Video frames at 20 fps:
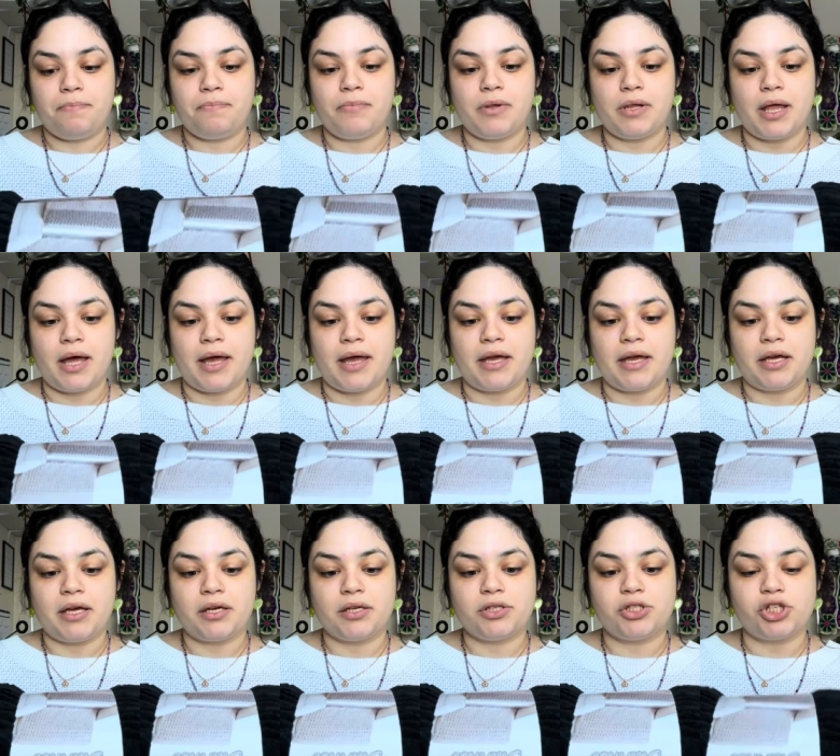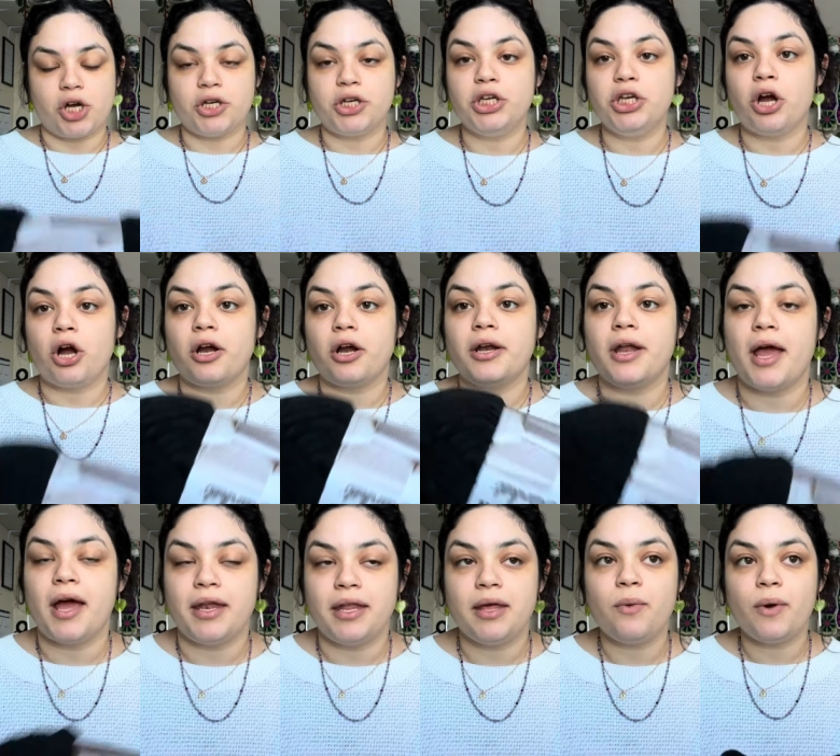like chunky yarn
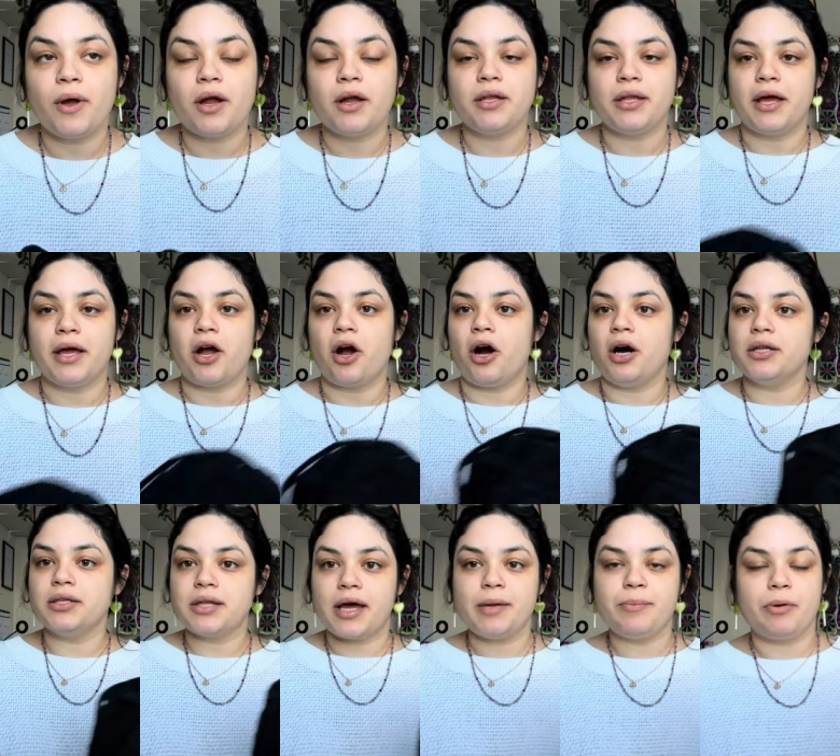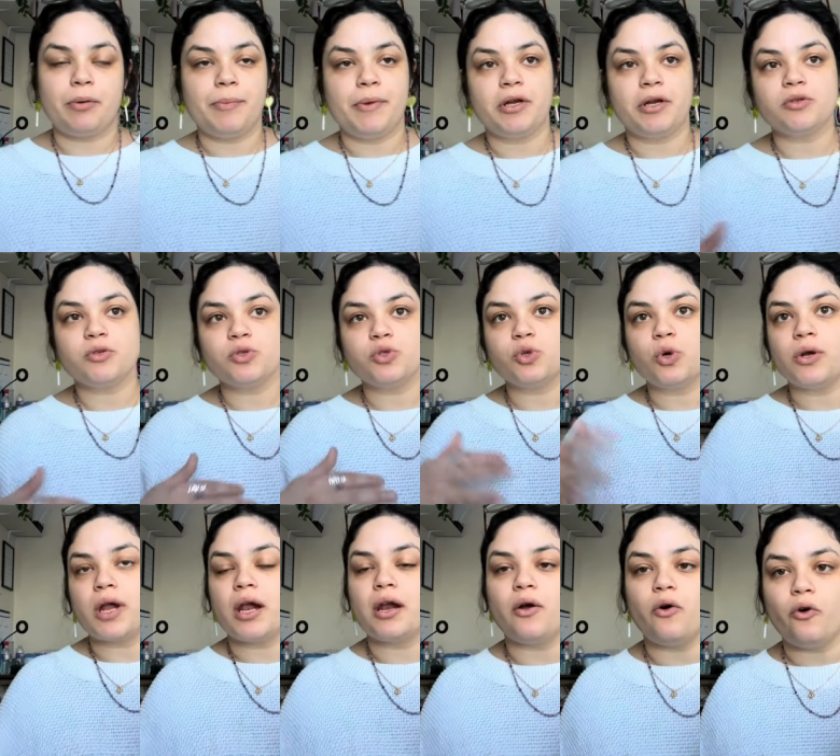anywhere like online Premier's are sold
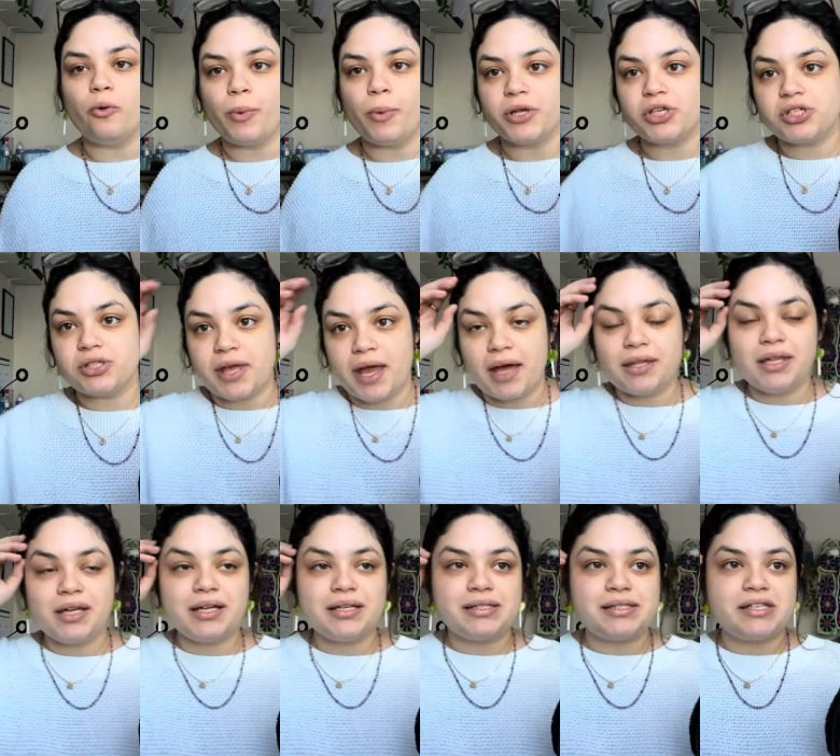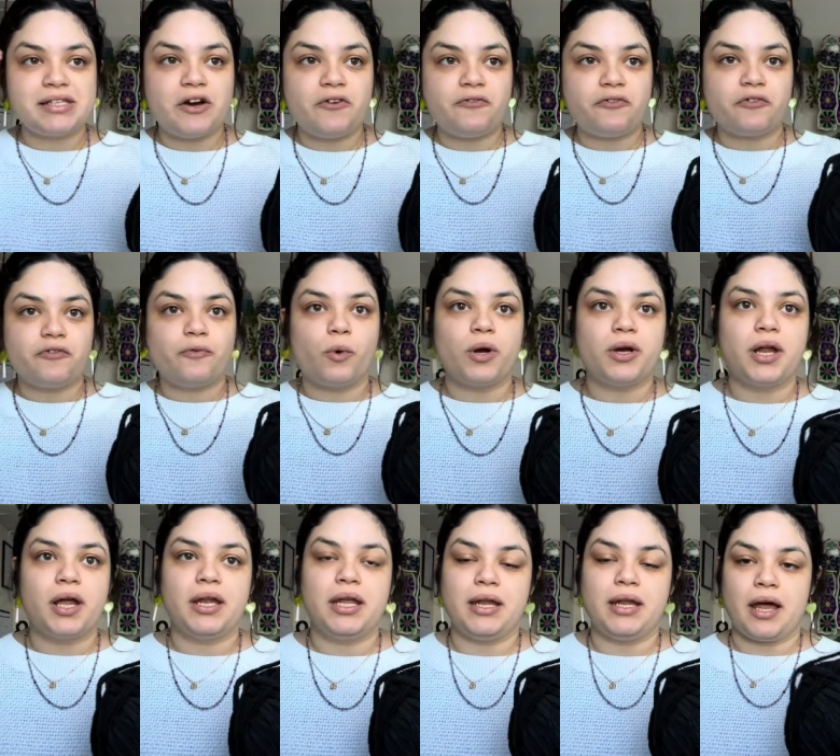out a whole bunch they had like a sale for
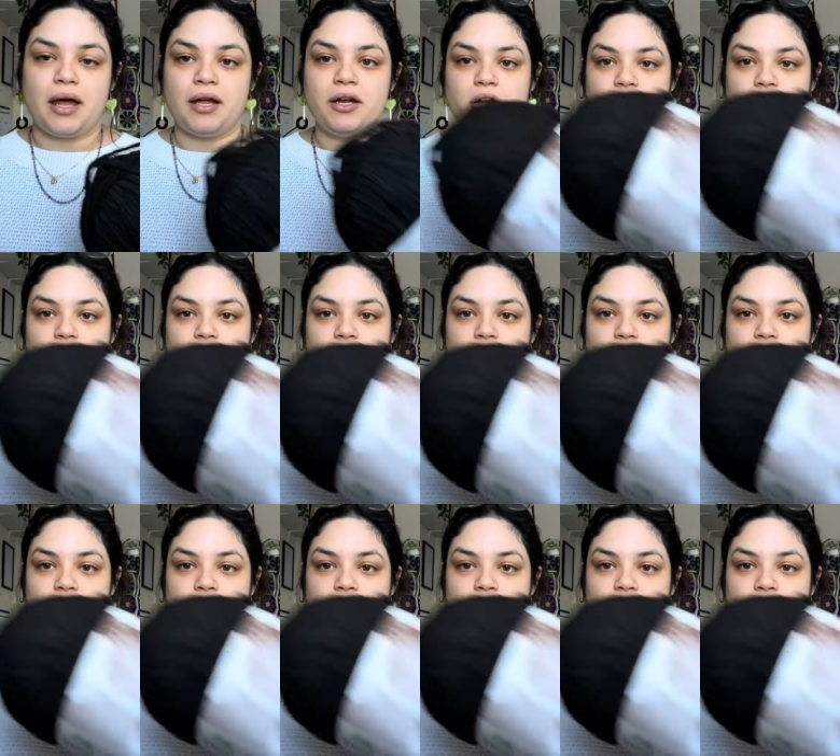4.99